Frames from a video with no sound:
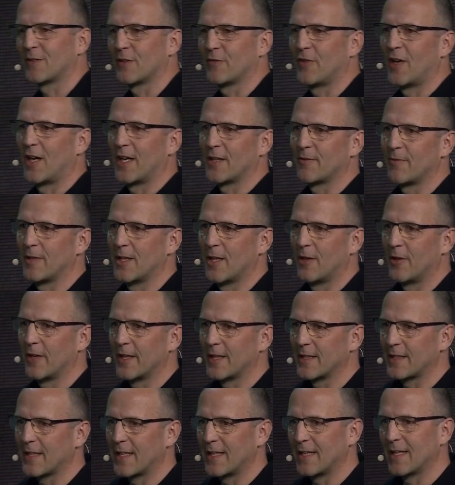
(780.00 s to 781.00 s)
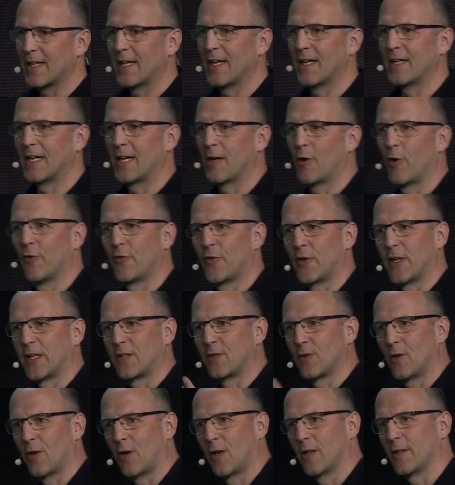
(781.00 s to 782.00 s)
of hardware on it and offer it
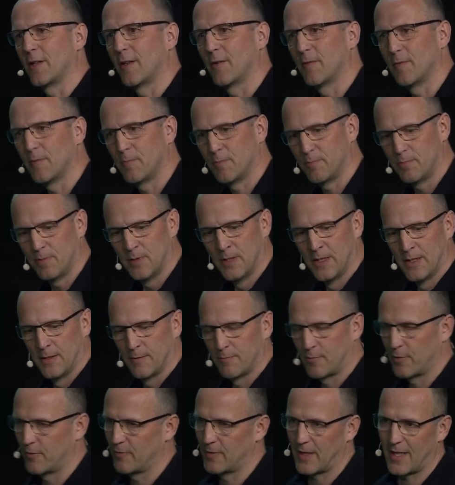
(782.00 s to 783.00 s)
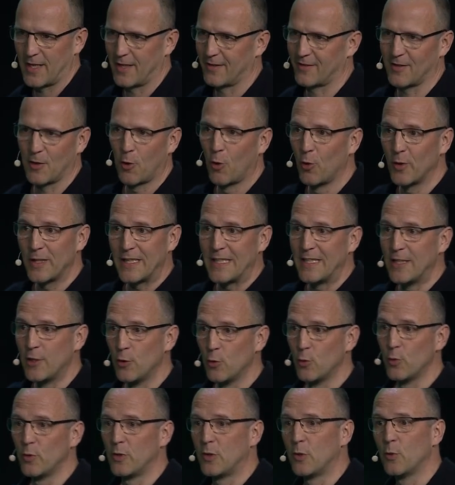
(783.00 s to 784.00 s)
to all your providers. Only
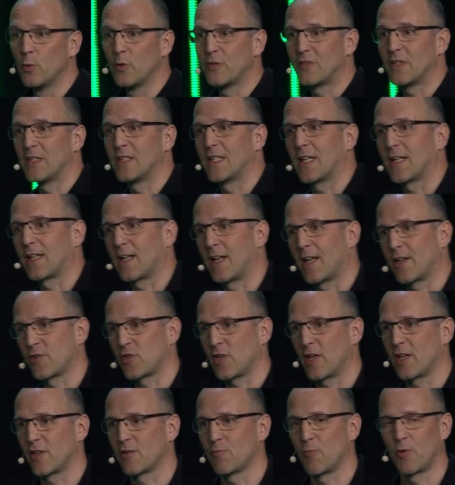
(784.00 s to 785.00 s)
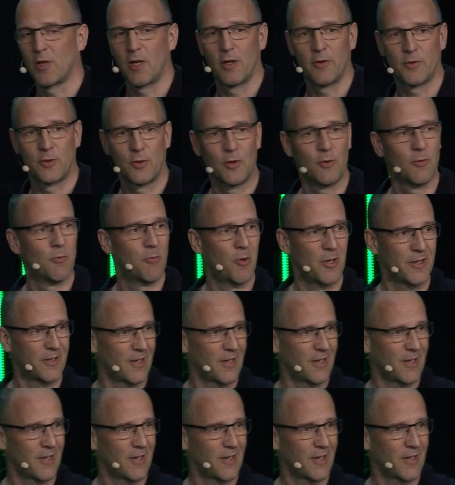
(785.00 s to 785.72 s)
you using that large language model. Do you want